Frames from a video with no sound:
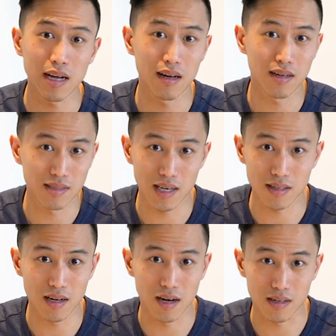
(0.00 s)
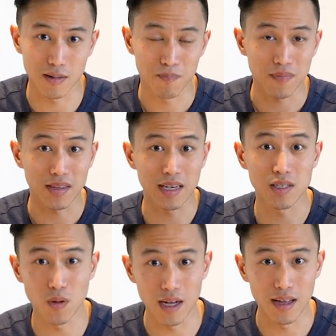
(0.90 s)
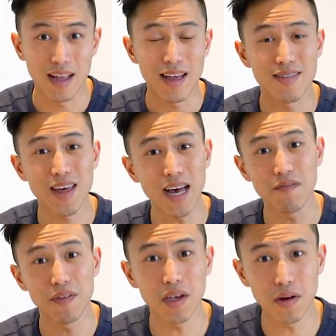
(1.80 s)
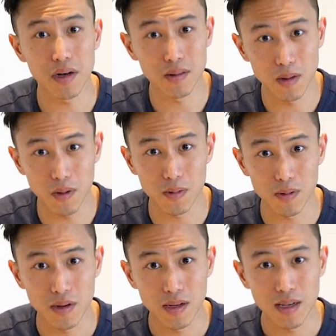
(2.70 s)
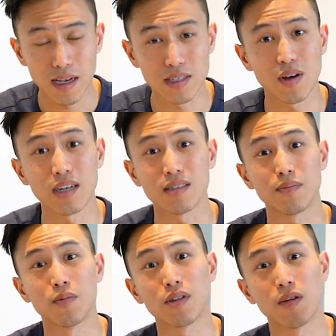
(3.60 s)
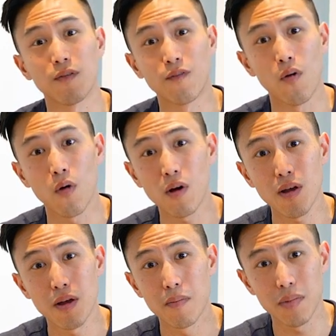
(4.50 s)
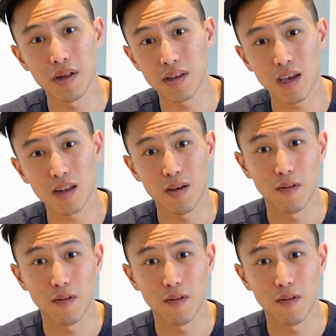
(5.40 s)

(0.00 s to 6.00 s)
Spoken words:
that on TikTok. Guess what? That video alone has racked up more than 4 million